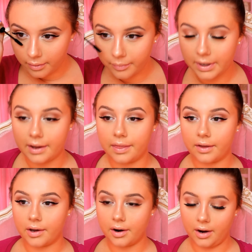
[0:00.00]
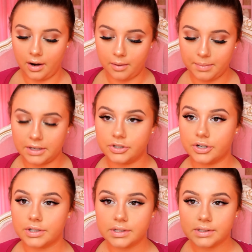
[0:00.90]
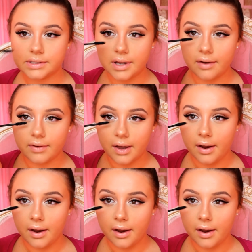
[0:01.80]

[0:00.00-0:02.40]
when I look at her pictures and stuff,